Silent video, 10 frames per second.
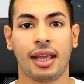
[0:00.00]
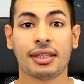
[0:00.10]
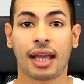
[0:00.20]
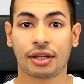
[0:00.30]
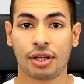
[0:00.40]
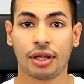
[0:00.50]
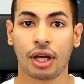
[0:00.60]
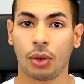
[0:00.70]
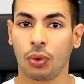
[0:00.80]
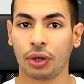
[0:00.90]
is actually
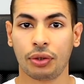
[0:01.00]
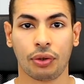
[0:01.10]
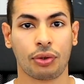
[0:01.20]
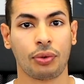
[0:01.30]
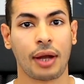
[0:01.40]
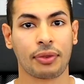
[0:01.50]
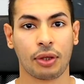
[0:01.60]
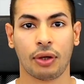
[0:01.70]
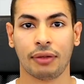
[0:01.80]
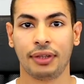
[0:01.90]
gonna walk you throughout
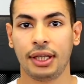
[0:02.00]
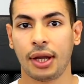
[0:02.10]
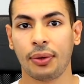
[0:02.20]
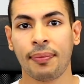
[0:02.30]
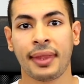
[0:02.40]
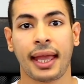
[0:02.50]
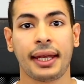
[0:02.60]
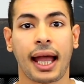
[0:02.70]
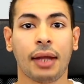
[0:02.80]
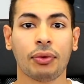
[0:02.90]
the whole video
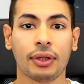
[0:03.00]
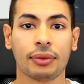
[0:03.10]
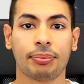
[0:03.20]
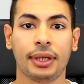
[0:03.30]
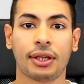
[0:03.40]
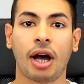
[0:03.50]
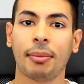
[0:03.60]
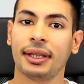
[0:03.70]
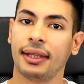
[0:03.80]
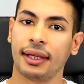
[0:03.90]
and I will be
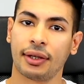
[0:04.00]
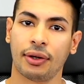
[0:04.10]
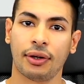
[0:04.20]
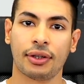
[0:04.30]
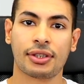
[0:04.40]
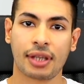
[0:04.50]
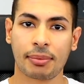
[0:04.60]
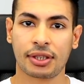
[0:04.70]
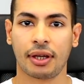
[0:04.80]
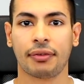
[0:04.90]
commenting on
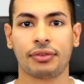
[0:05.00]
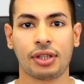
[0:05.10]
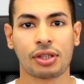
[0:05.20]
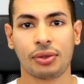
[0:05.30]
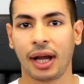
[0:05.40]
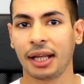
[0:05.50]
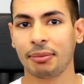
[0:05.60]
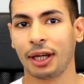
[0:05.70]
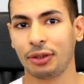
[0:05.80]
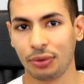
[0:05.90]
some stuff just to
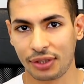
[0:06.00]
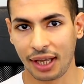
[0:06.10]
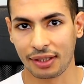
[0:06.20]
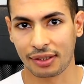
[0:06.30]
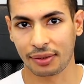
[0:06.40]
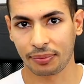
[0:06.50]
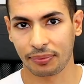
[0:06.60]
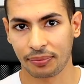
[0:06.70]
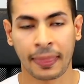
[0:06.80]
add my two cents.